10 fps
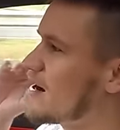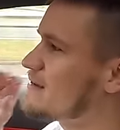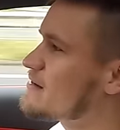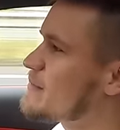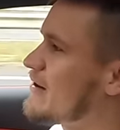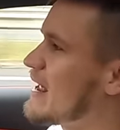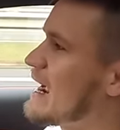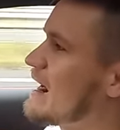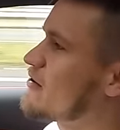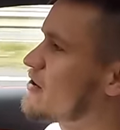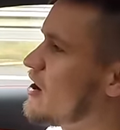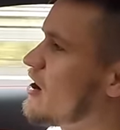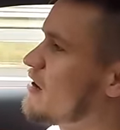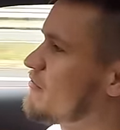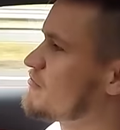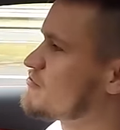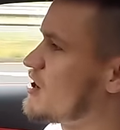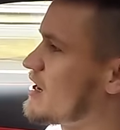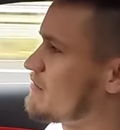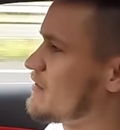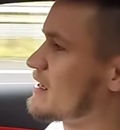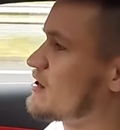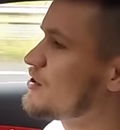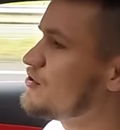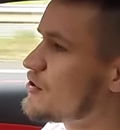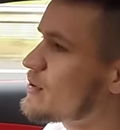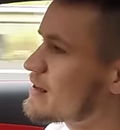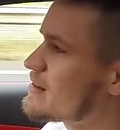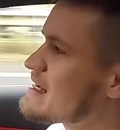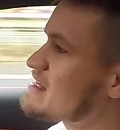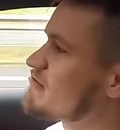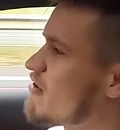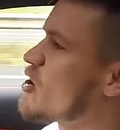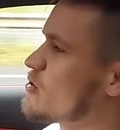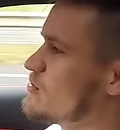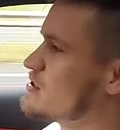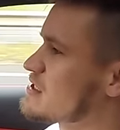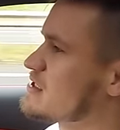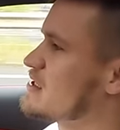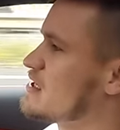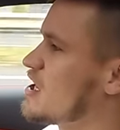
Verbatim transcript: I did about an hour and a half of driving doing these roads,